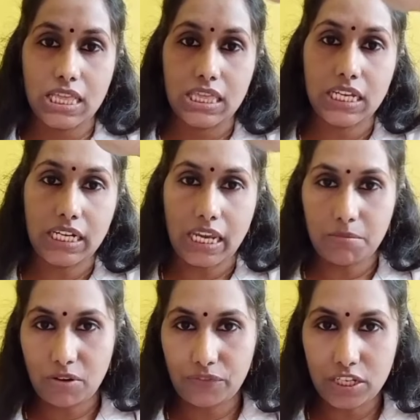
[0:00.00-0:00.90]
The name
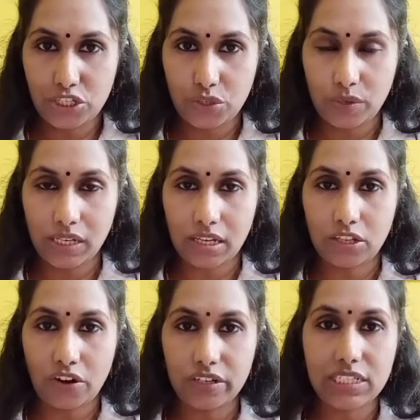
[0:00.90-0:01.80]
of the issuing
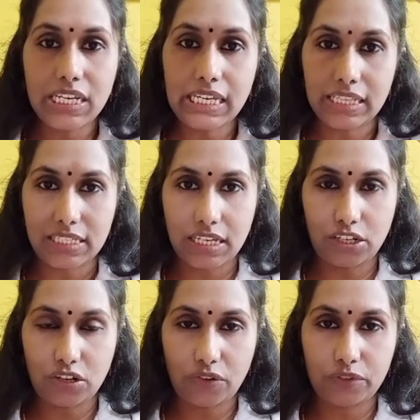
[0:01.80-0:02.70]
authority in the
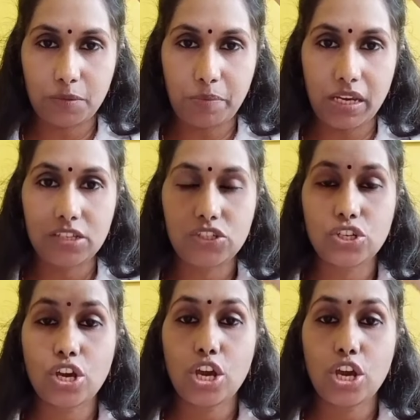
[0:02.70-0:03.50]
center of the page.